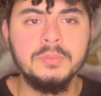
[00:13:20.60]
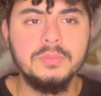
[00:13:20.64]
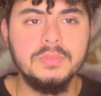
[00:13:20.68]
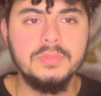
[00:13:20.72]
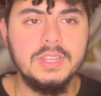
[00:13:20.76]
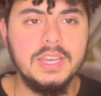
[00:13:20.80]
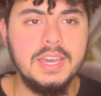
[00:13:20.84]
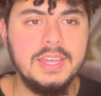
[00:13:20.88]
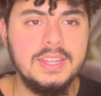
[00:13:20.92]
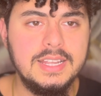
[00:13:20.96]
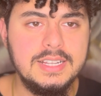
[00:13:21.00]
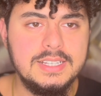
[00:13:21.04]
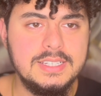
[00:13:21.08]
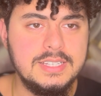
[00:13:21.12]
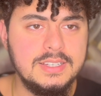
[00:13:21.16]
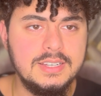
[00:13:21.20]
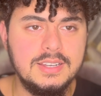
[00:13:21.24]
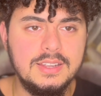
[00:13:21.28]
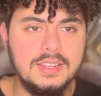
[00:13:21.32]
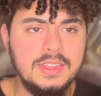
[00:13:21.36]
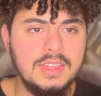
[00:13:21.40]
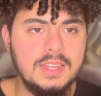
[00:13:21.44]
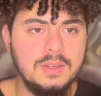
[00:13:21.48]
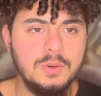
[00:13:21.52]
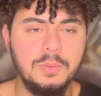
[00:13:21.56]
And that's
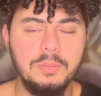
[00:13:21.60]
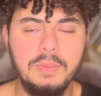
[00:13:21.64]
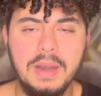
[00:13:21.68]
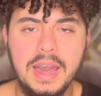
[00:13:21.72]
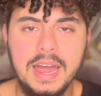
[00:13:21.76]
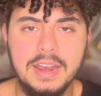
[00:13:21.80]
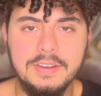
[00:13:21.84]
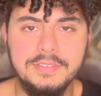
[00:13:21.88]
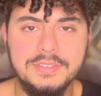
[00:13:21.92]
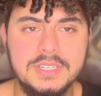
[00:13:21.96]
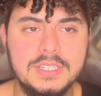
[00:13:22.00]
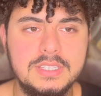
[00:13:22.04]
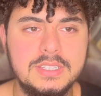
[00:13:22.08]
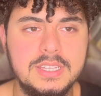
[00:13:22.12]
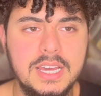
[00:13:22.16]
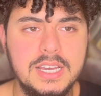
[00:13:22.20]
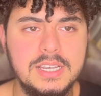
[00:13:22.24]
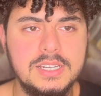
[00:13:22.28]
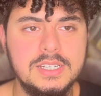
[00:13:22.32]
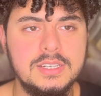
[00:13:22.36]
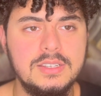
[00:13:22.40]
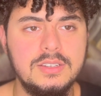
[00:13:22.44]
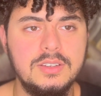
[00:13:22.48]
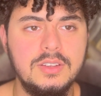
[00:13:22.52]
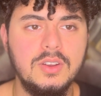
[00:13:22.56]
another thing with
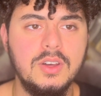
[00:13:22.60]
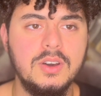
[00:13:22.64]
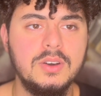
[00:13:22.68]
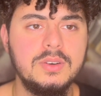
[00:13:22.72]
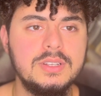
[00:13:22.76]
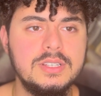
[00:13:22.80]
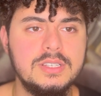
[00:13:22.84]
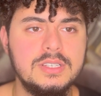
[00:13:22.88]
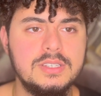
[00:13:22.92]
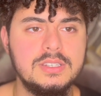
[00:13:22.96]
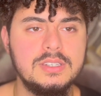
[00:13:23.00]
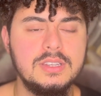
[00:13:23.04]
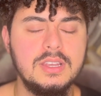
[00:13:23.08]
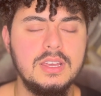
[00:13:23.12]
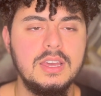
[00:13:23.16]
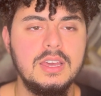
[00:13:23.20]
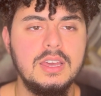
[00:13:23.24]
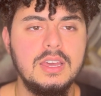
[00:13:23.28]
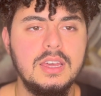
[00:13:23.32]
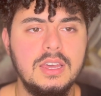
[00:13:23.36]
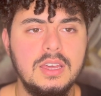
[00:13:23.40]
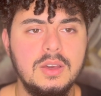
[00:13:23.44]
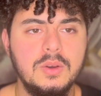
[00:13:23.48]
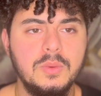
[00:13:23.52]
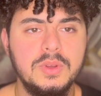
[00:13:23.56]
manifestation, it's
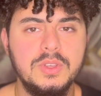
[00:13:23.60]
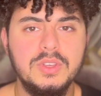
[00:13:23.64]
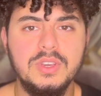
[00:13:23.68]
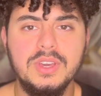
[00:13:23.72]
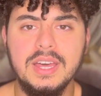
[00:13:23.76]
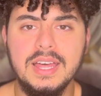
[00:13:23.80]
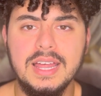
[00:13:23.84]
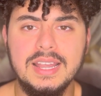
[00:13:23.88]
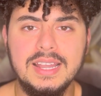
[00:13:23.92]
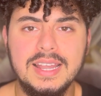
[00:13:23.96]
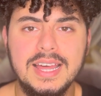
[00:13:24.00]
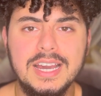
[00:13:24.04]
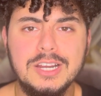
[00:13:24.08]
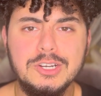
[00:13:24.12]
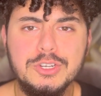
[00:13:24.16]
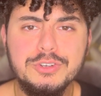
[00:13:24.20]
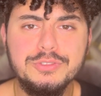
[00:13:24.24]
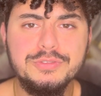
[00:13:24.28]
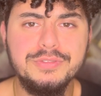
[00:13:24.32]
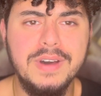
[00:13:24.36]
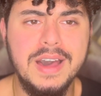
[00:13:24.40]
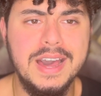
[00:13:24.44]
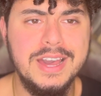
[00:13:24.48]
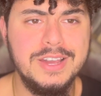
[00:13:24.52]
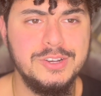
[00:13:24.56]
when you
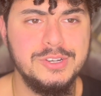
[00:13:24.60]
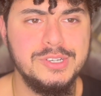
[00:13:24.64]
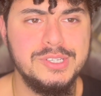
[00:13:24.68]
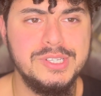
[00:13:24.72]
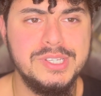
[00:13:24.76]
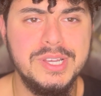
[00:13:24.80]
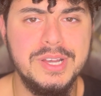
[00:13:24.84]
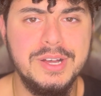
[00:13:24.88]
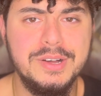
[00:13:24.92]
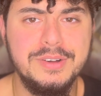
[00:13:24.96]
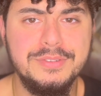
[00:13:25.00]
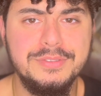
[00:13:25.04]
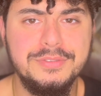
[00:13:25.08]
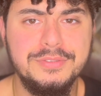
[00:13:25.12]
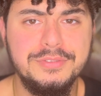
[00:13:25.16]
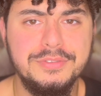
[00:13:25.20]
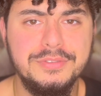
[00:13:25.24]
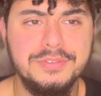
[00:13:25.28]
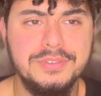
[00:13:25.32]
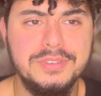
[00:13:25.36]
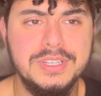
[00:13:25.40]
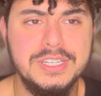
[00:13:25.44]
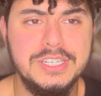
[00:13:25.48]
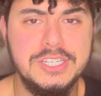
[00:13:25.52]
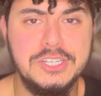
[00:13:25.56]
electrify yourself
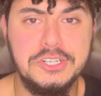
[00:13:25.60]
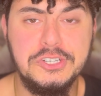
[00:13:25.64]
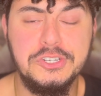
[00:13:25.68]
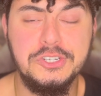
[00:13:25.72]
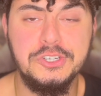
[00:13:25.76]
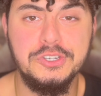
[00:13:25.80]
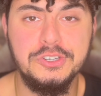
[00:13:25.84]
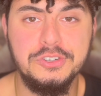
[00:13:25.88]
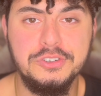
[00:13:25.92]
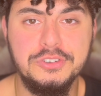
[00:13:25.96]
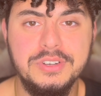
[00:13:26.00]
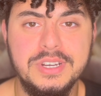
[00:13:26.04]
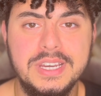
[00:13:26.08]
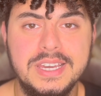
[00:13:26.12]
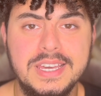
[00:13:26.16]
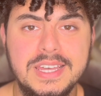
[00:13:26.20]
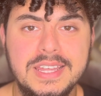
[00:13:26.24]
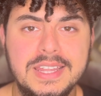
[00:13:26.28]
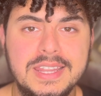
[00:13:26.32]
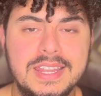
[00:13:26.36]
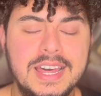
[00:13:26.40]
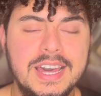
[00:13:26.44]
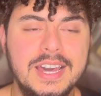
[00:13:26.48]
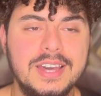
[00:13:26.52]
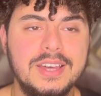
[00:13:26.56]
to such a degree
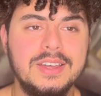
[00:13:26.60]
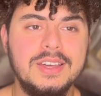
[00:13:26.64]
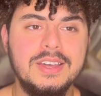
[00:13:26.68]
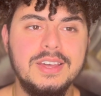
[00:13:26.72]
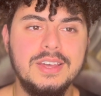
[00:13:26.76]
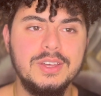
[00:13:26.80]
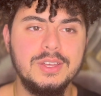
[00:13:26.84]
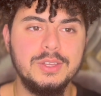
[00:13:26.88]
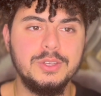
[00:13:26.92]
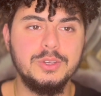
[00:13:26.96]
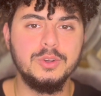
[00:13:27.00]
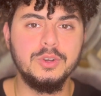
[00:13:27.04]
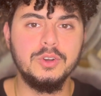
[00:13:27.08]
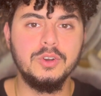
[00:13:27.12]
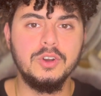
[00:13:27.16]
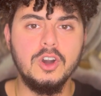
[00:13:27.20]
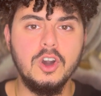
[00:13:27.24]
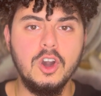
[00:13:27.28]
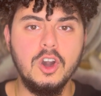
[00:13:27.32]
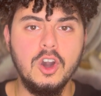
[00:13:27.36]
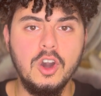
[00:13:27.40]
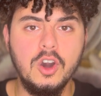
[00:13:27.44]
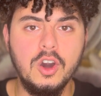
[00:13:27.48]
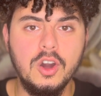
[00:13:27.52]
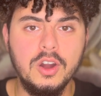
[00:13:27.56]
that your
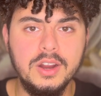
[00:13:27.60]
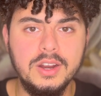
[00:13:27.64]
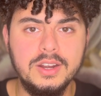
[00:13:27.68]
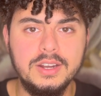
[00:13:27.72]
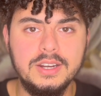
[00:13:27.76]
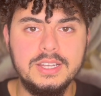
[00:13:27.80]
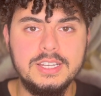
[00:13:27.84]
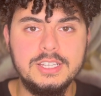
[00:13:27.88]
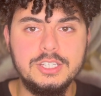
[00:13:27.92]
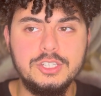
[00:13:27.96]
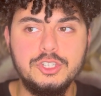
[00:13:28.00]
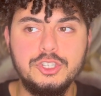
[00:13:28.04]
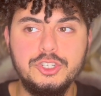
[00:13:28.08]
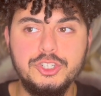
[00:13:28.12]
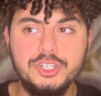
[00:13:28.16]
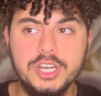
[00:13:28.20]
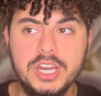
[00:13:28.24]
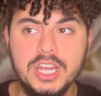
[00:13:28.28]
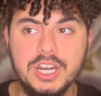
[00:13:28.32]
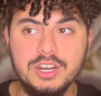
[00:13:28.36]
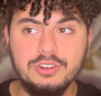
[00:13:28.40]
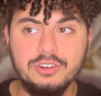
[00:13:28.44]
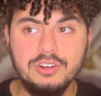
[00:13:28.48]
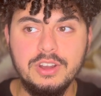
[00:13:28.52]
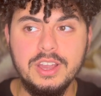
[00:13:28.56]
heart is
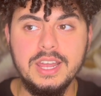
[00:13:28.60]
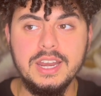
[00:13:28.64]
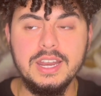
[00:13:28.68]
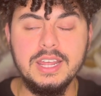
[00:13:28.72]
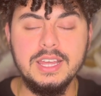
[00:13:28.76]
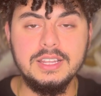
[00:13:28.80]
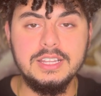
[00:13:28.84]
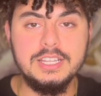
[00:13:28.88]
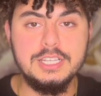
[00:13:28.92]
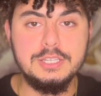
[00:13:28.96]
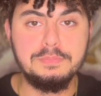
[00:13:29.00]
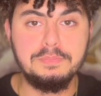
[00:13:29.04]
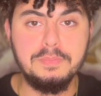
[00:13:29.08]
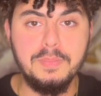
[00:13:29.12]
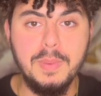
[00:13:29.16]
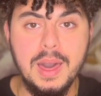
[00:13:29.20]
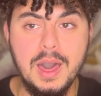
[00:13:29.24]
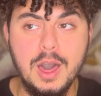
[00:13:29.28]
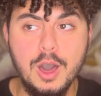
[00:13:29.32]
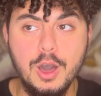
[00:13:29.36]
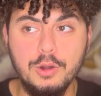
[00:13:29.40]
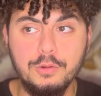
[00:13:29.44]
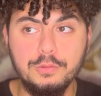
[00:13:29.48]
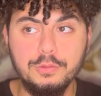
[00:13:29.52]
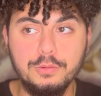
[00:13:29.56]
generating these
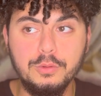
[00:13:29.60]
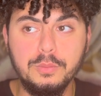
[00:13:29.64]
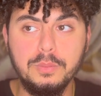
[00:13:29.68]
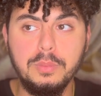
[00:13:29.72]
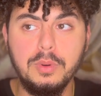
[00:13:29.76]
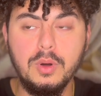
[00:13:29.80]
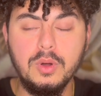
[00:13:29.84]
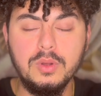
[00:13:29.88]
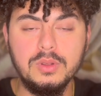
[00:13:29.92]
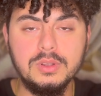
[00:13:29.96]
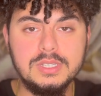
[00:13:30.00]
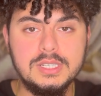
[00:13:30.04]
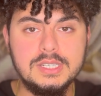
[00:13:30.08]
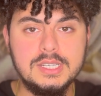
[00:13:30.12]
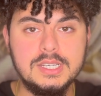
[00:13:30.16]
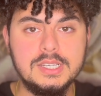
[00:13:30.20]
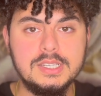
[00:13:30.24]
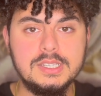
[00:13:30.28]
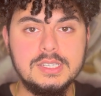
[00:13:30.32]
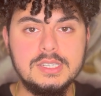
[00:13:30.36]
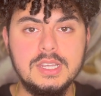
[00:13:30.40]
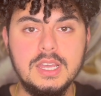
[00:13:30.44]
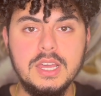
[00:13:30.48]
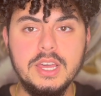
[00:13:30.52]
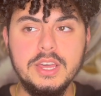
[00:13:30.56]
powerful
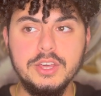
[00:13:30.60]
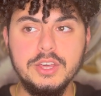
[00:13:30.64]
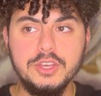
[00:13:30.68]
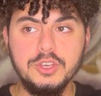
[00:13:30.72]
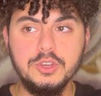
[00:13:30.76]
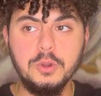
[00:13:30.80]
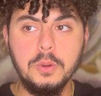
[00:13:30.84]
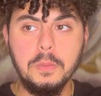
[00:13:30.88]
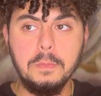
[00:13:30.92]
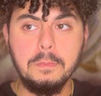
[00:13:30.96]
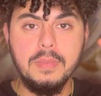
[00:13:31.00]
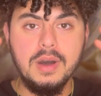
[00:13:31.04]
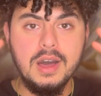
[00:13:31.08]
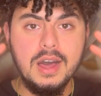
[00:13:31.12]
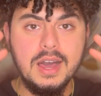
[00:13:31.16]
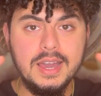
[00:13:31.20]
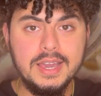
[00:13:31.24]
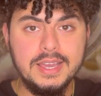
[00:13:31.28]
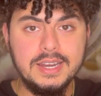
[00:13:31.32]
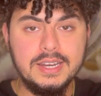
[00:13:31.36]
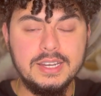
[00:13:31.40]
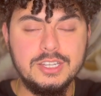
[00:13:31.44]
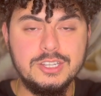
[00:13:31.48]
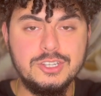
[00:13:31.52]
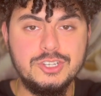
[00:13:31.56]
pulses, your
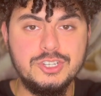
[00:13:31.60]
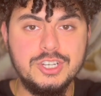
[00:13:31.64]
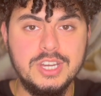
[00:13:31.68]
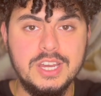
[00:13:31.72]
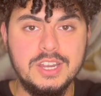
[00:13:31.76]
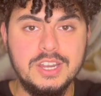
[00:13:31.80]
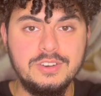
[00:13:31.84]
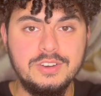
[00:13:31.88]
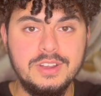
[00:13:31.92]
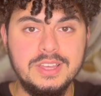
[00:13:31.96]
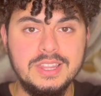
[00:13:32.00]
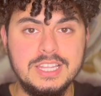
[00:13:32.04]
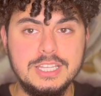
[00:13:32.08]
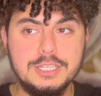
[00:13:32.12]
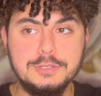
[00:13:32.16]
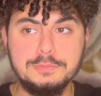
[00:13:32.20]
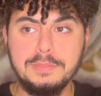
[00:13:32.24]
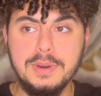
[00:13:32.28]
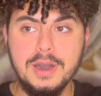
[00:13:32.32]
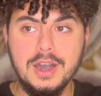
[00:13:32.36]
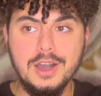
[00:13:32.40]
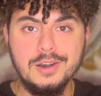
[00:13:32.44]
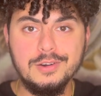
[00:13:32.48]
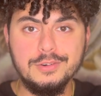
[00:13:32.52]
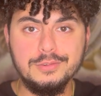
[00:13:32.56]
mind is generating these
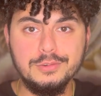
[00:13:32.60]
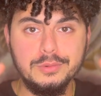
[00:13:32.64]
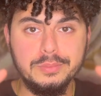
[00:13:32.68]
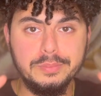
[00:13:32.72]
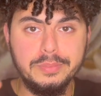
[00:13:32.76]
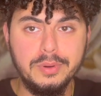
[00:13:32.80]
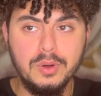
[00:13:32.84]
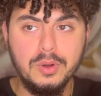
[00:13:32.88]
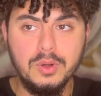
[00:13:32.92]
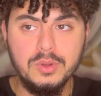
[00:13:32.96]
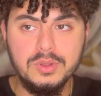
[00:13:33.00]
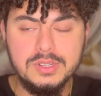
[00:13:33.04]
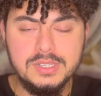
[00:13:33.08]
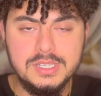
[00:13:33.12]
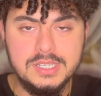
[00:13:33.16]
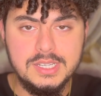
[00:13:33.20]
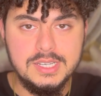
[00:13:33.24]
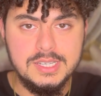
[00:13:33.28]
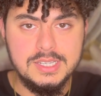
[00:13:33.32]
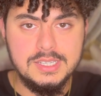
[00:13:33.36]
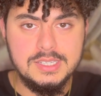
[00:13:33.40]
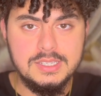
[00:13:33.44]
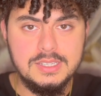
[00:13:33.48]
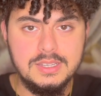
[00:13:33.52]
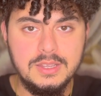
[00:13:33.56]
powerful
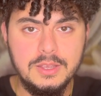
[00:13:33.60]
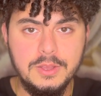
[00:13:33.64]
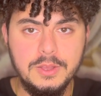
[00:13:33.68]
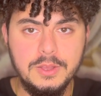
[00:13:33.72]
pulses,